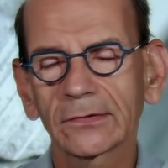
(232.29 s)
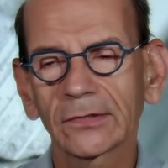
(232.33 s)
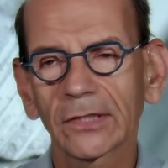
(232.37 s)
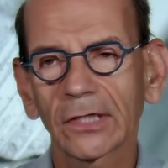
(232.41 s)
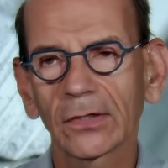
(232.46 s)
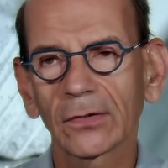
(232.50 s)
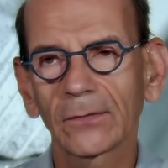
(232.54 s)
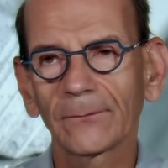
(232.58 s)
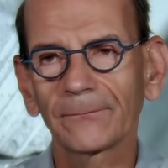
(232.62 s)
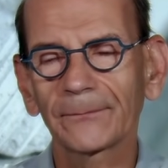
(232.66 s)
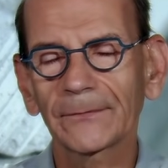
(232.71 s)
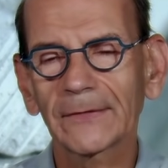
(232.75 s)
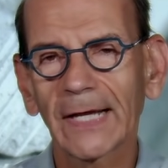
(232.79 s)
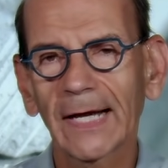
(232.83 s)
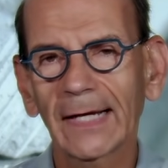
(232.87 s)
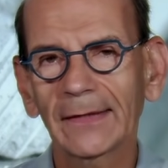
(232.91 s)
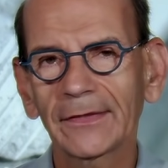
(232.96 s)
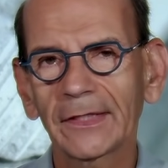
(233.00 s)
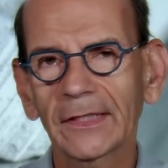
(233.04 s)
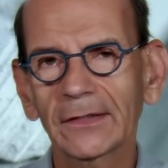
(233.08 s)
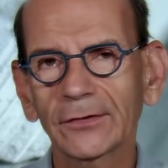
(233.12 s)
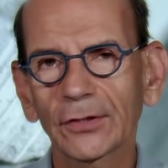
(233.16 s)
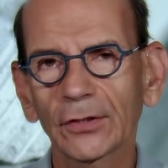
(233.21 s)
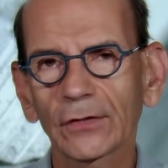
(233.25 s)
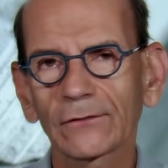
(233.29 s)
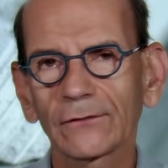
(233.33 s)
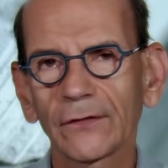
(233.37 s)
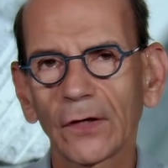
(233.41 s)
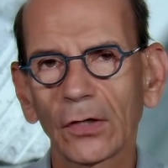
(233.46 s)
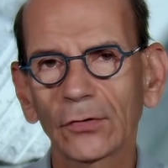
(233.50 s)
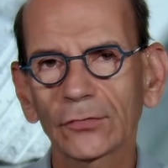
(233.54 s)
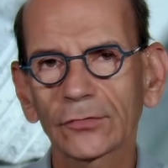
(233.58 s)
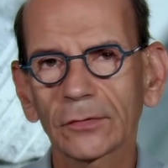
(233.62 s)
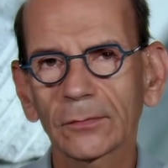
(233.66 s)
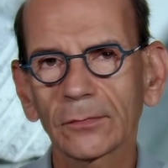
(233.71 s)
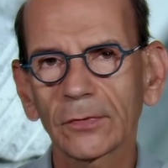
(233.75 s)
So I think they're
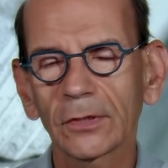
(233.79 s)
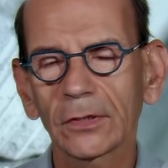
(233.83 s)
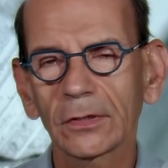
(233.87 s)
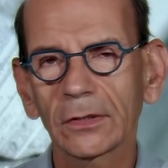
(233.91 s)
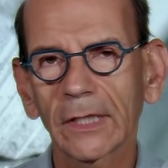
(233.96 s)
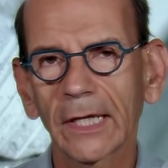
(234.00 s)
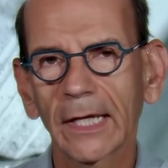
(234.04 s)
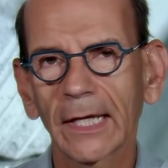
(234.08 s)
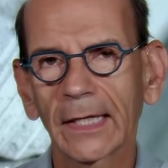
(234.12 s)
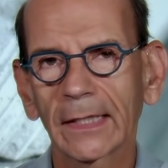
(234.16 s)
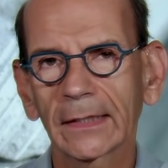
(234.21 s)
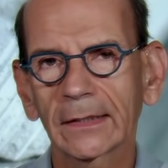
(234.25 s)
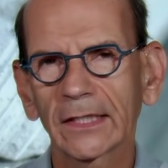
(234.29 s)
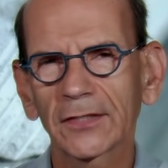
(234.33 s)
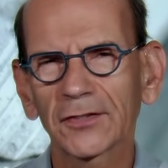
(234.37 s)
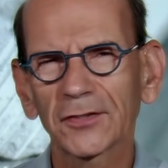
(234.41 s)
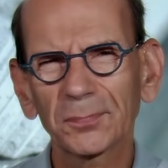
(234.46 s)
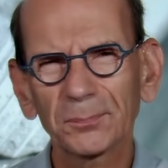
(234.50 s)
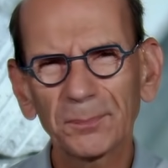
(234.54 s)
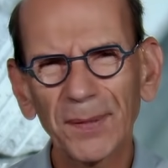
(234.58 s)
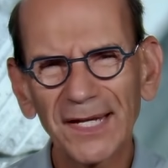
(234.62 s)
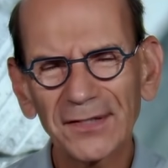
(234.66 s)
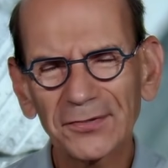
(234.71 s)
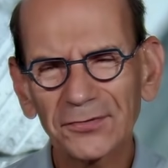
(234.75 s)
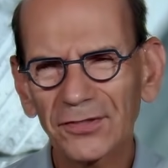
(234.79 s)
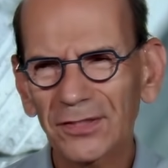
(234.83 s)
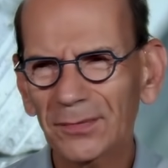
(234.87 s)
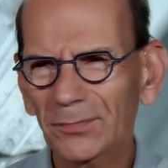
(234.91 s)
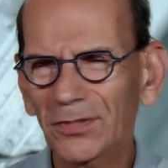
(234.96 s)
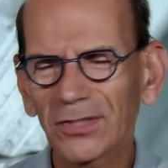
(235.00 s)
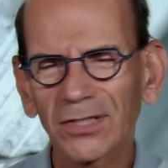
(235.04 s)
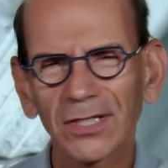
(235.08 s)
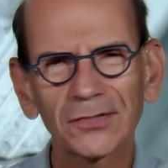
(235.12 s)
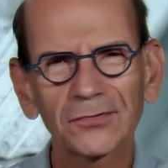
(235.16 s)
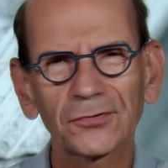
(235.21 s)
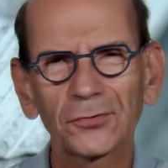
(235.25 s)
vulnerable, and especially
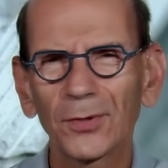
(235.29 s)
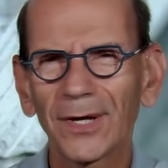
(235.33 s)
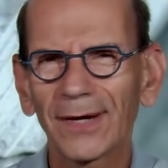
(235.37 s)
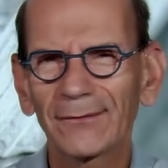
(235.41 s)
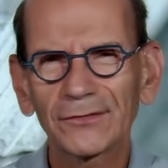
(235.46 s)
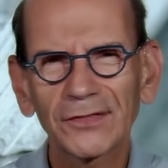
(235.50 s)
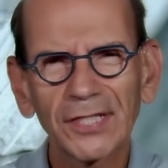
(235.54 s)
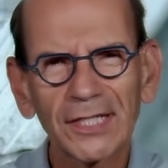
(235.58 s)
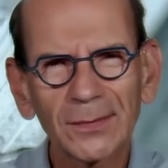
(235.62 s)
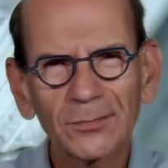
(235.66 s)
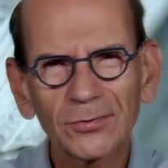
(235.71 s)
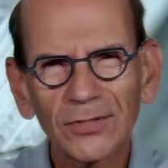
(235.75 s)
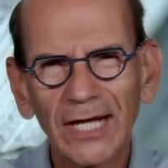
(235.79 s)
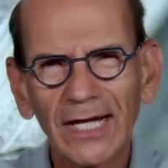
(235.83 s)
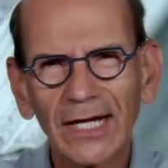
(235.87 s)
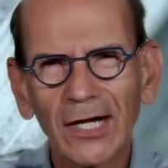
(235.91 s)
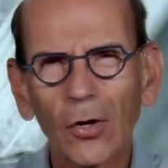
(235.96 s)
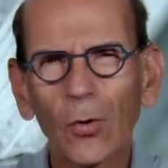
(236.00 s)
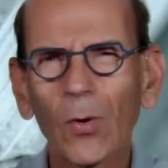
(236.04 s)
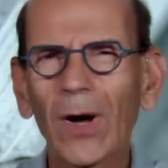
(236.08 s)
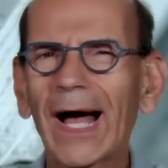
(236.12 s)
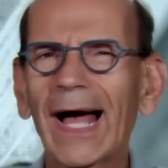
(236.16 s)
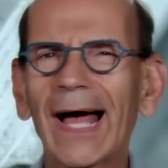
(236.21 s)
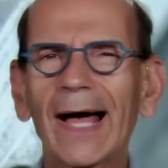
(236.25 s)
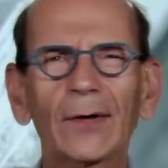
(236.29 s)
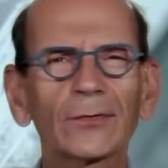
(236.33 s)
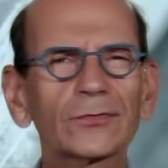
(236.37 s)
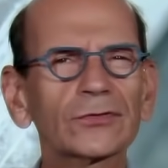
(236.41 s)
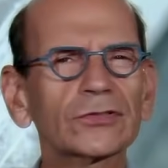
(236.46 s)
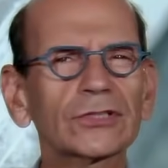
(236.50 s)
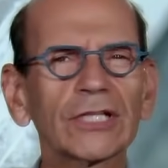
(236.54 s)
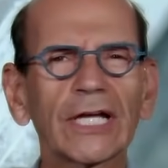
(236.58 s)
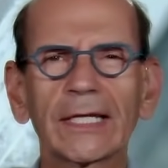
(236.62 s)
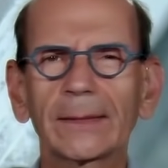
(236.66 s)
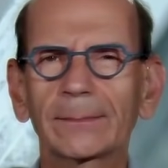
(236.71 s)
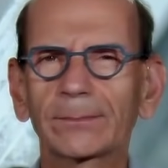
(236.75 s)
because you have teams like Ohio
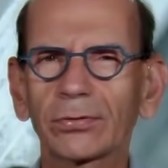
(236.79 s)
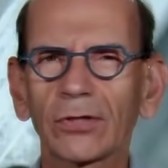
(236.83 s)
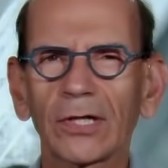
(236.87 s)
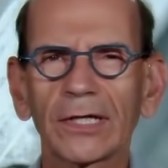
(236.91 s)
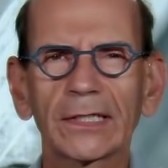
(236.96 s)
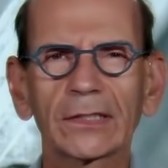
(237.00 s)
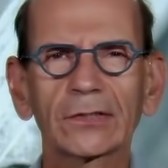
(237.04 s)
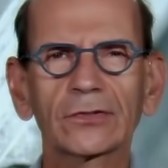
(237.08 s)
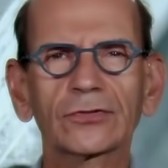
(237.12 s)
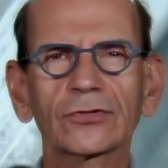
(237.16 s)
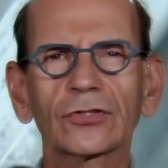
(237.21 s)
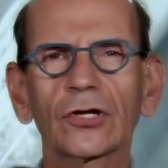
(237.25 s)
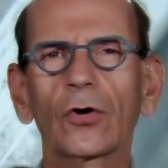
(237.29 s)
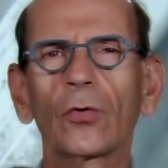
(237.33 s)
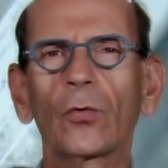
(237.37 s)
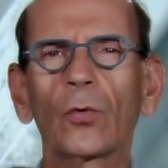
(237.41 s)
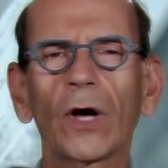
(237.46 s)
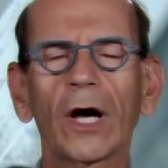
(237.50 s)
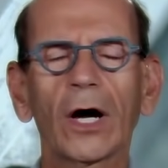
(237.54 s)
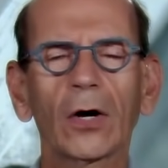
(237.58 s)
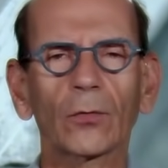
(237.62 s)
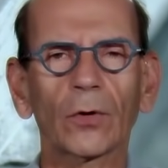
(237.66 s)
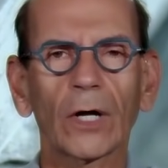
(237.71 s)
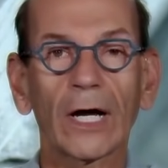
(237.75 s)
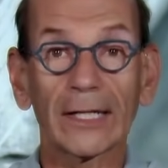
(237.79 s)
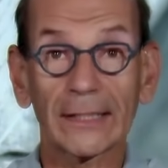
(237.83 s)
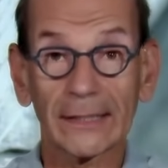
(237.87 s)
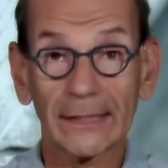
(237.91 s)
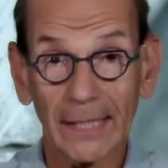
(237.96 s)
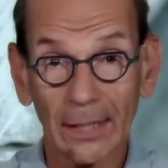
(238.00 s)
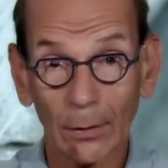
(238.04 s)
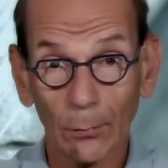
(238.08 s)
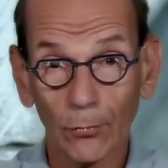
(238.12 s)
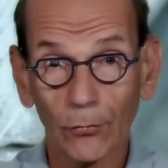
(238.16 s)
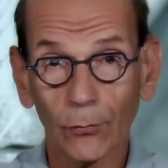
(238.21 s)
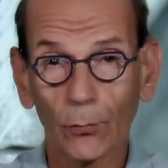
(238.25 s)
State playing so well right
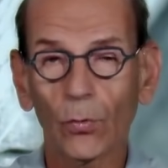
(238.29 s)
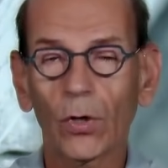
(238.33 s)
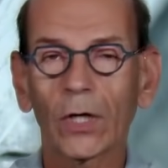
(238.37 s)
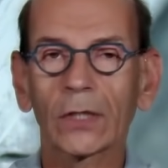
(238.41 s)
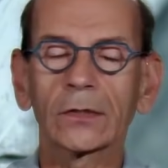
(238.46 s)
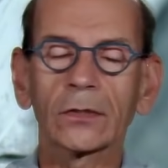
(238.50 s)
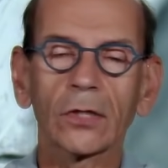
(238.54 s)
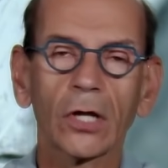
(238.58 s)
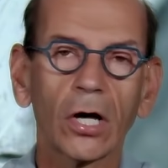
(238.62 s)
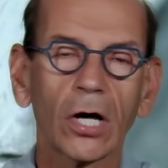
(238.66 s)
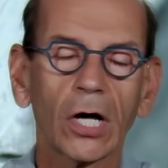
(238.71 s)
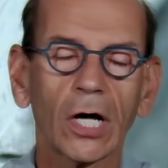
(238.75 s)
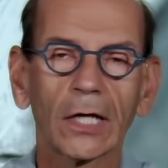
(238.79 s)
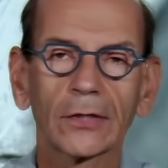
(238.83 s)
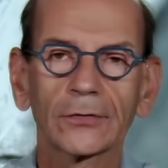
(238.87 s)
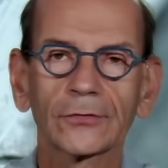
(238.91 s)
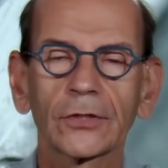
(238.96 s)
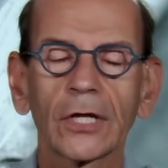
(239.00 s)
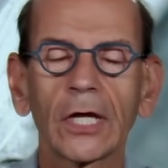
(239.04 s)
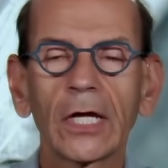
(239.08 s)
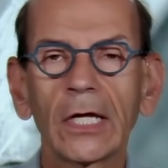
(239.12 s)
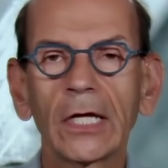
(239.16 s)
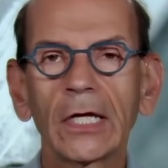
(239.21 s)
now with one loss.